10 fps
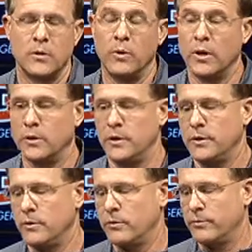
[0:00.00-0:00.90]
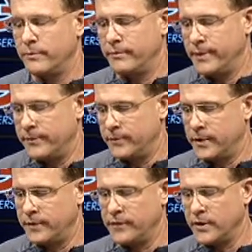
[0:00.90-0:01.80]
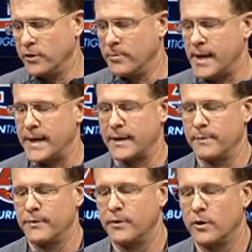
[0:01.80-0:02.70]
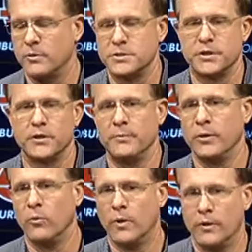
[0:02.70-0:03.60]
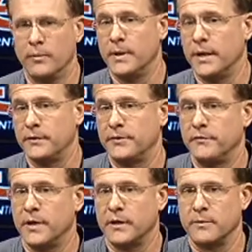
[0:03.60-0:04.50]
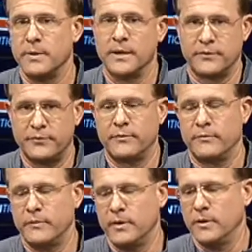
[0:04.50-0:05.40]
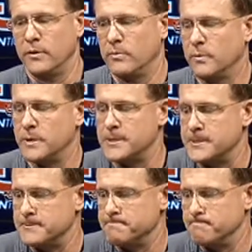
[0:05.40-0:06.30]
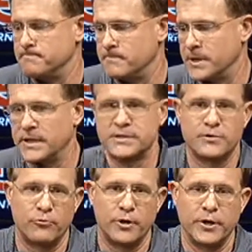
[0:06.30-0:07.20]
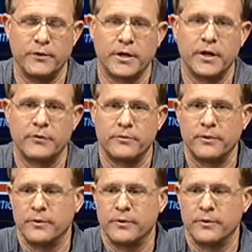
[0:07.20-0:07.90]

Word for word: Well, you know, really, if you go back, I mean, they're always going to be one of the best, if not the best, you know, um, against the run in the country.